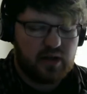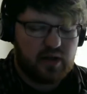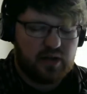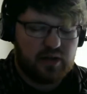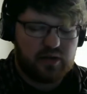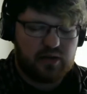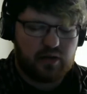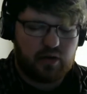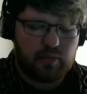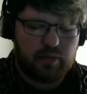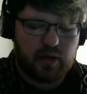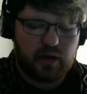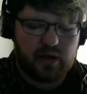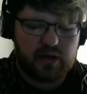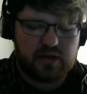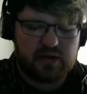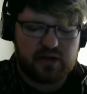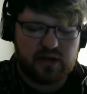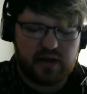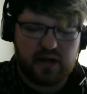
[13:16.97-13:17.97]
So I'll probably
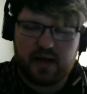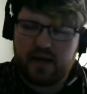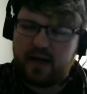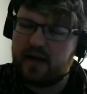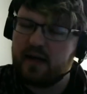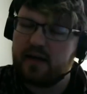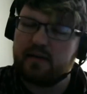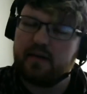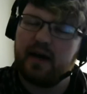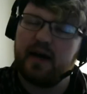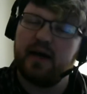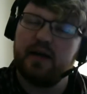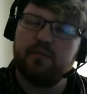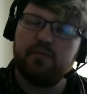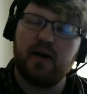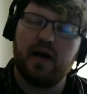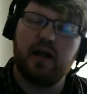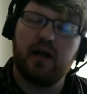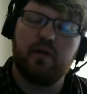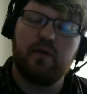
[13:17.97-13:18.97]
say, hey guys,
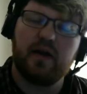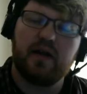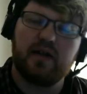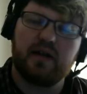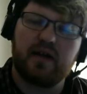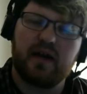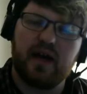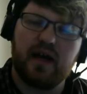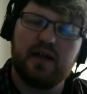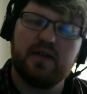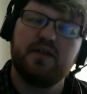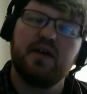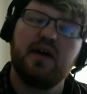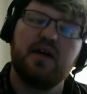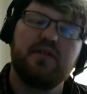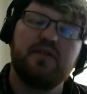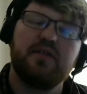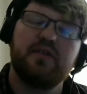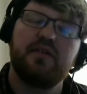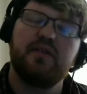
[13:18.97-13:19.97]
by the way, the
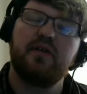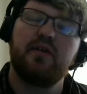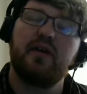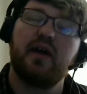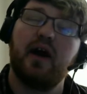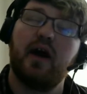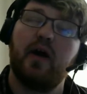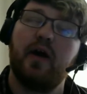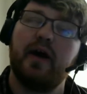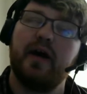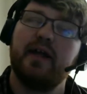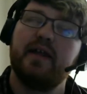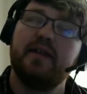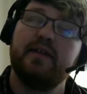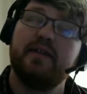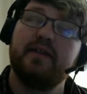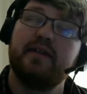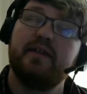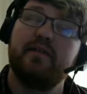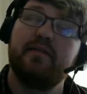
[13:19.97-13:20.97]
contest is still
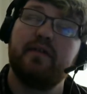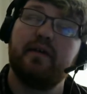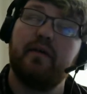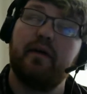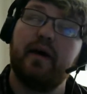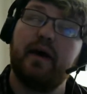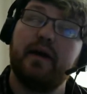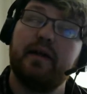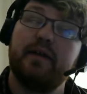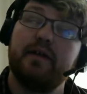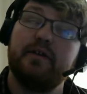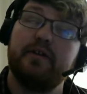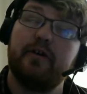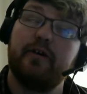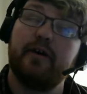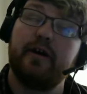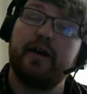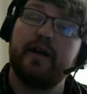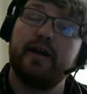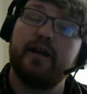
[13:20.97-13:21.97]
going. If you wanted to
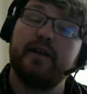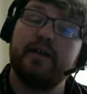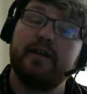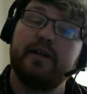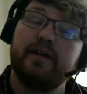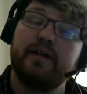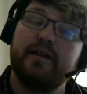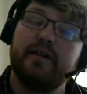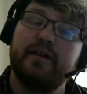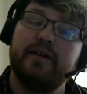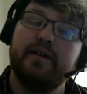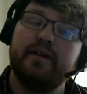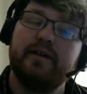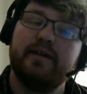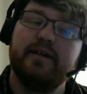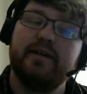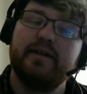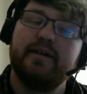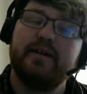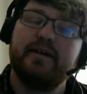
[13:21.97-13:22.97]
join,
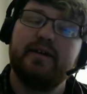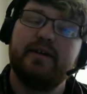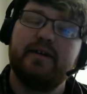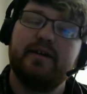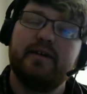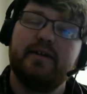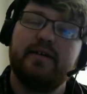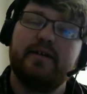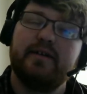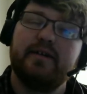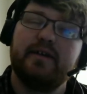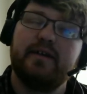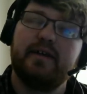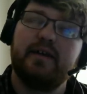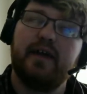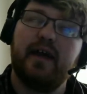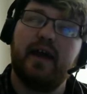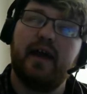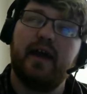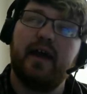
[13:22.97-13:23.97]

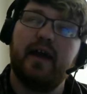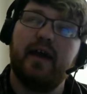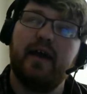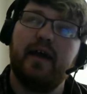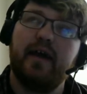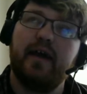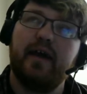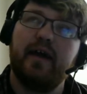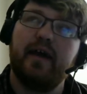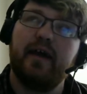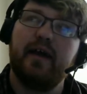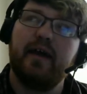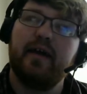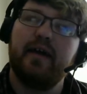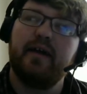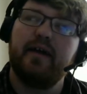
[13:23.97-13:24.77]
yeah.